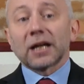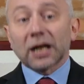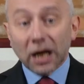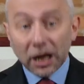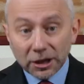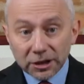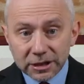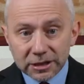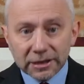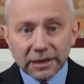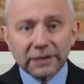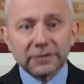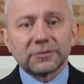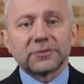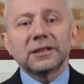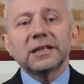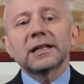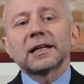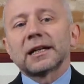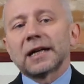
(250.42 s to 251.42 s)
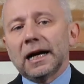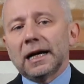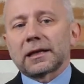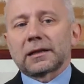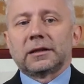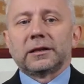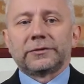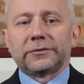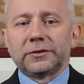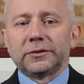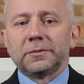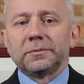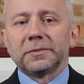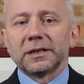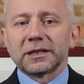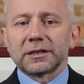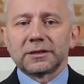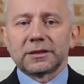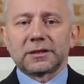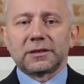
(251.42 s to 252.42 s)
constant regardless of your
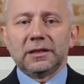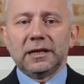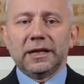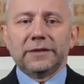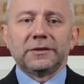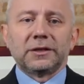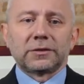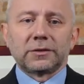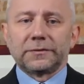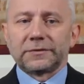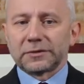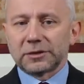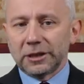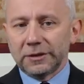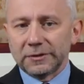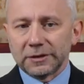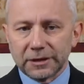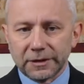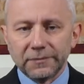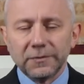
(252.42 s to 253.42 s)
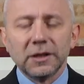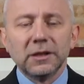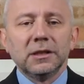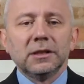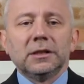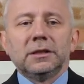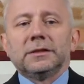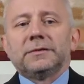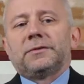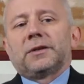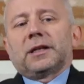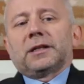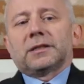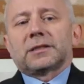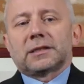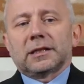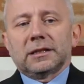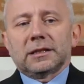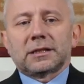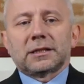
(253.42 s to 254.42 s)
business level of activity. For
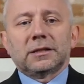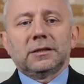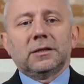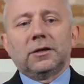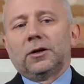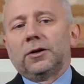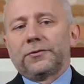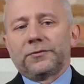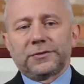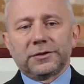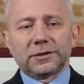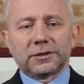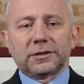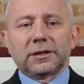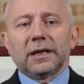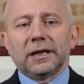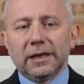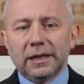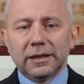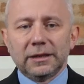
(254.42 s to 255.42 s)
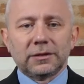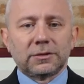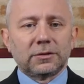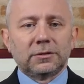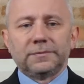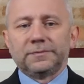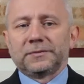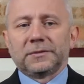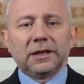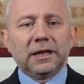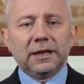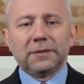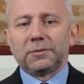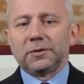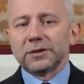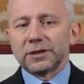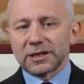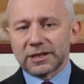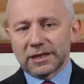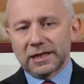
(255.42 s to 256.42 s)
instance, office rent or
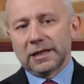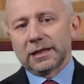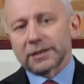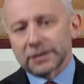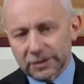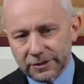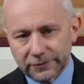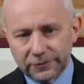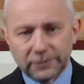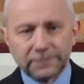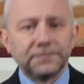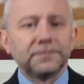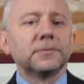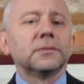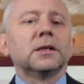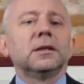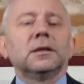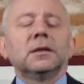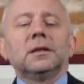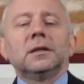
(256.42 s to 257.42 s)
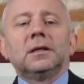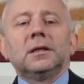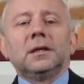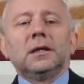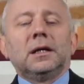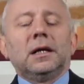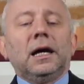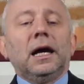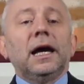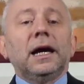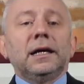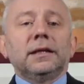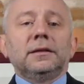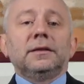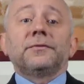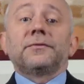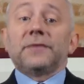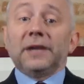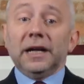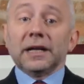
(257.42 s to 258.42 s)
employee salaries.
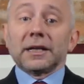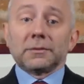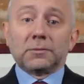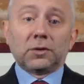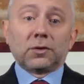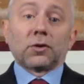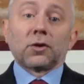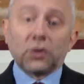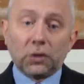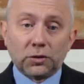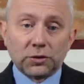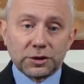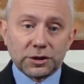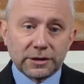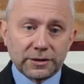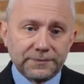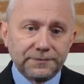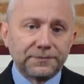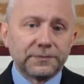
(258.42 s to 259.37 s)
And variable costs,